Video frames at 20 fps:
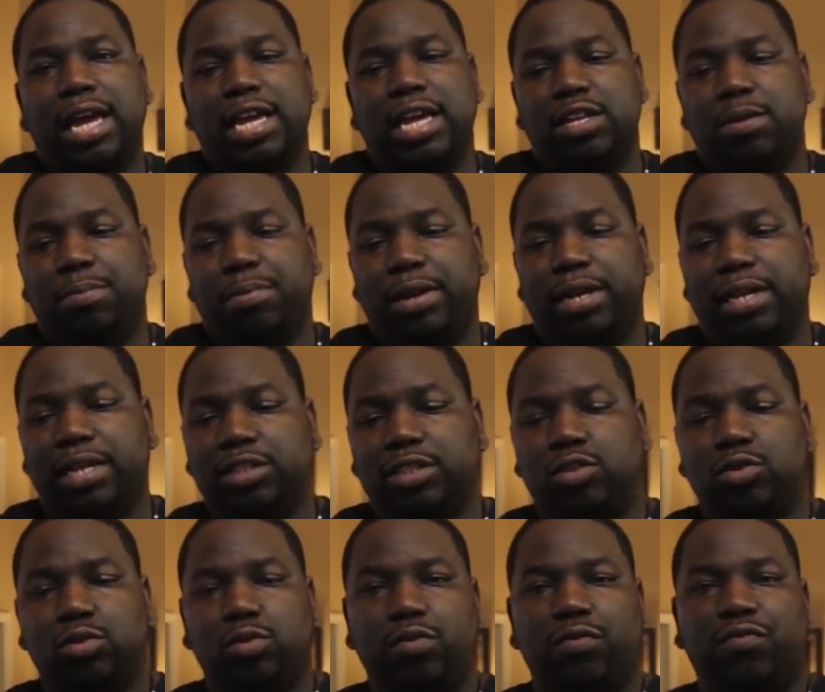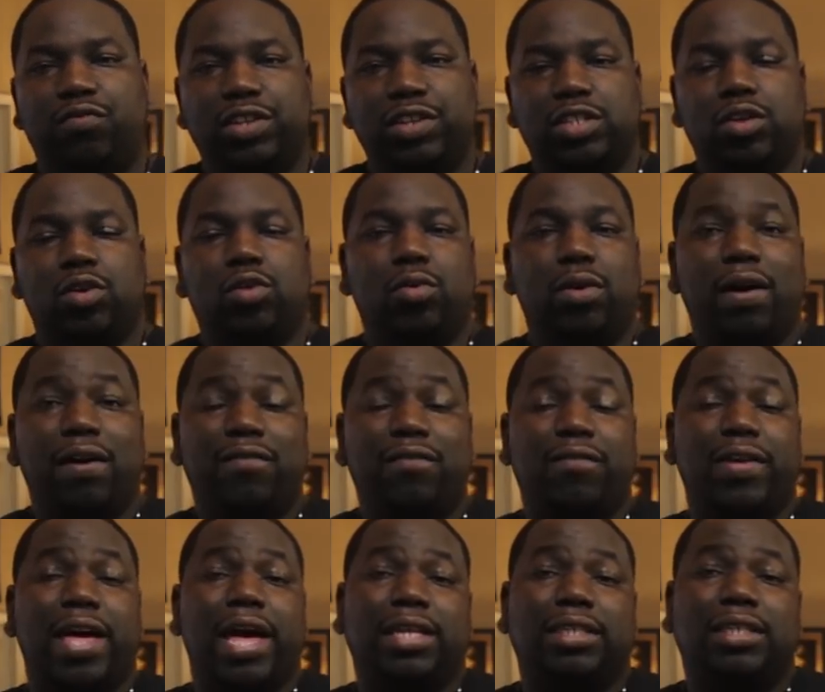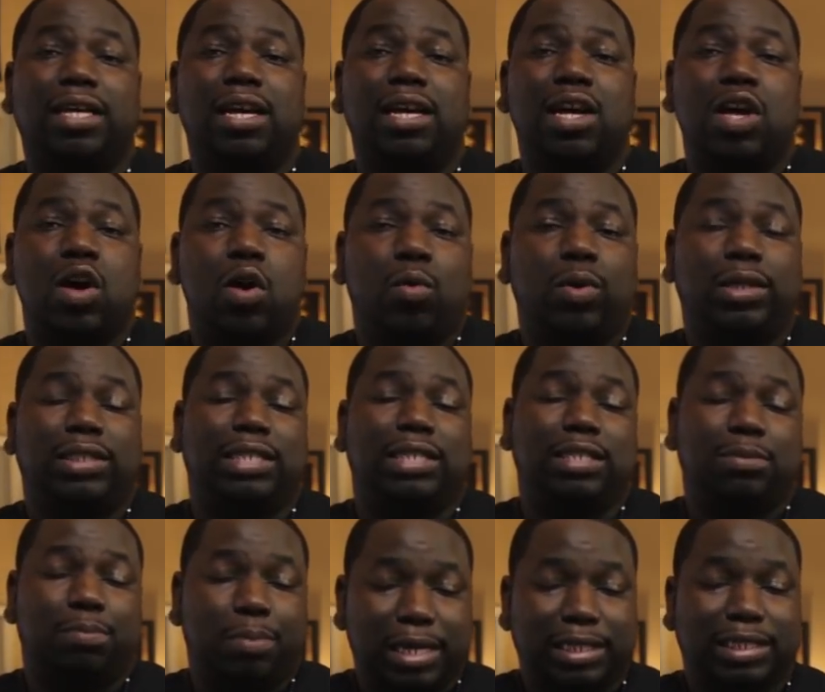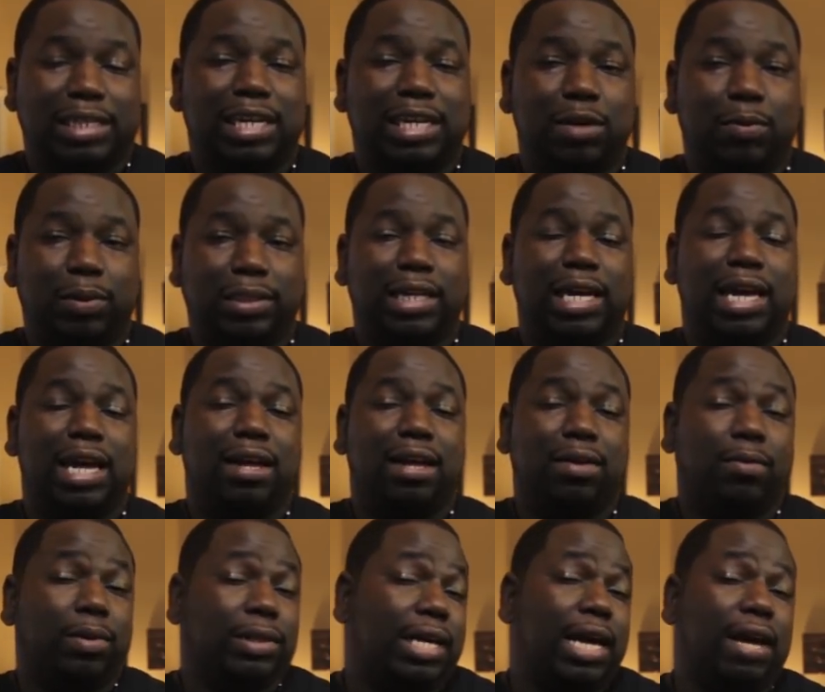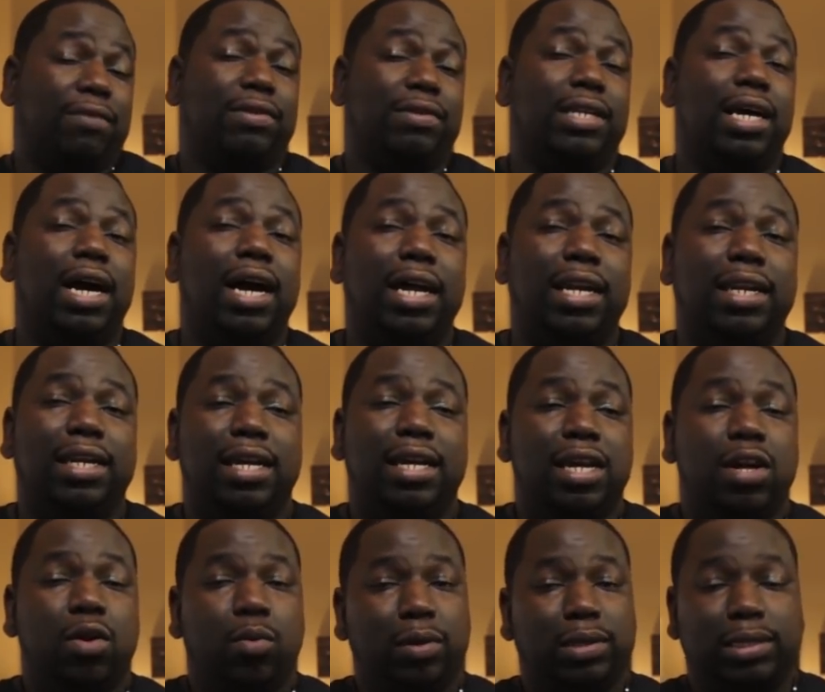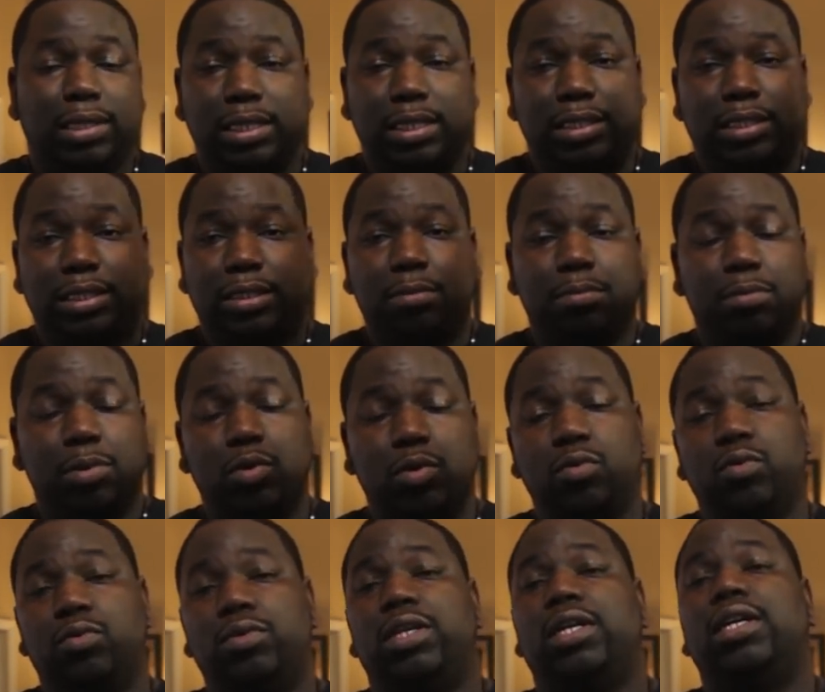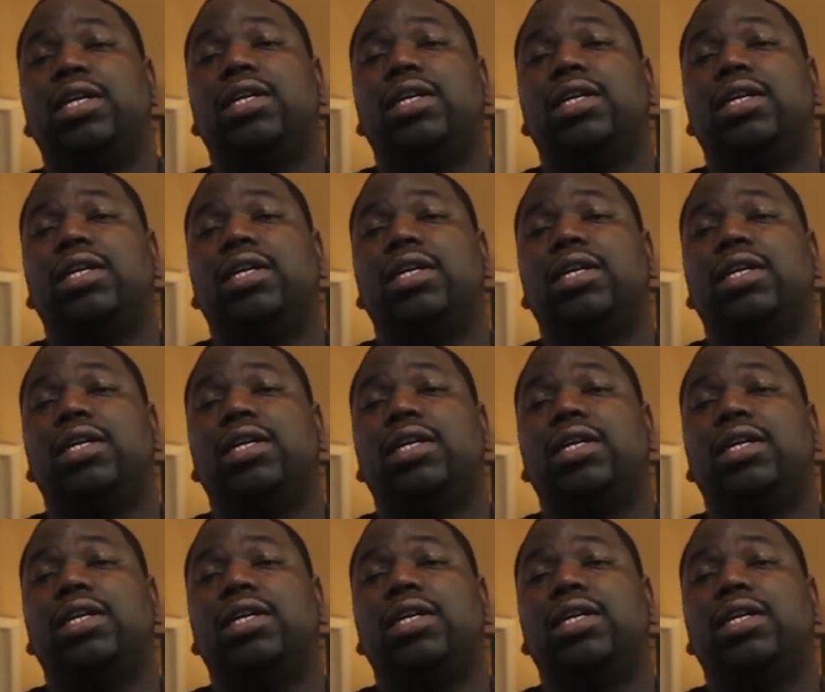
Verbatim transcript: and you put it into physical effect, which is basically what they have done with this moon.